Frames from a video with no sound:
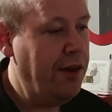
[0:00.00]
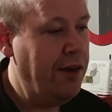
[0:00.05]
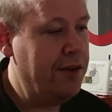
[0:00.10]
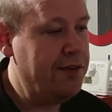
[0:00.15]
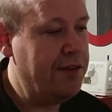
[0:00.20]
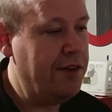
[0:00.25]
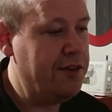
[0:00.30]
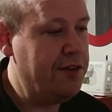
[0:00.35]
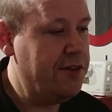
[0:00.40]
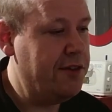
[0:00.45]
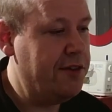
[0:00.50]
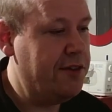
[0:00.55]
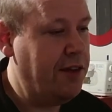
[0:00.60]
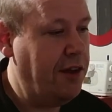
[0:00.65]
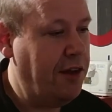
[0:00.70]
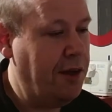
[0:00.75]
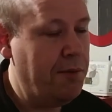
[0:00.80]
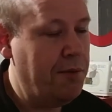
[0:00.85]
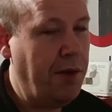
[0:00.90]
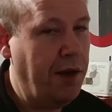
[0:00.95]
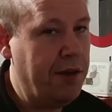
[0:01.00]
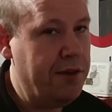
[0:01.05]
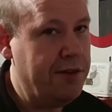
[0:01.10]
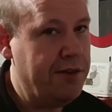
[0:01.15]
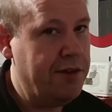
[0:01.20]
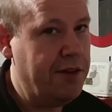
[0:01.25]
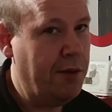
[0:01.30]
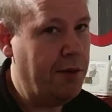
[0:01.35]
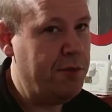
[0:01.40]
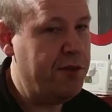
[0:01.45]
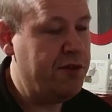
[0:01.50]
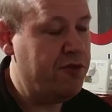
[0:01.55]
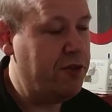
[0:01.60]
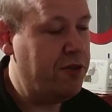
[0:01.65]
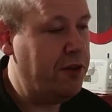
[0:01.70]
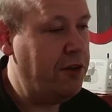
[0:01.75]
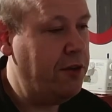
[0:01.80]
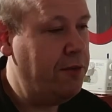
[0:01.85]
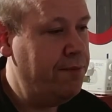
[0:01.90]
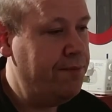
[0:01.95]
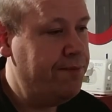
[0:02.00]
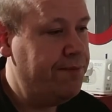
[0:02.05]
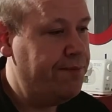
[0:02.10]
as I just demonstrated.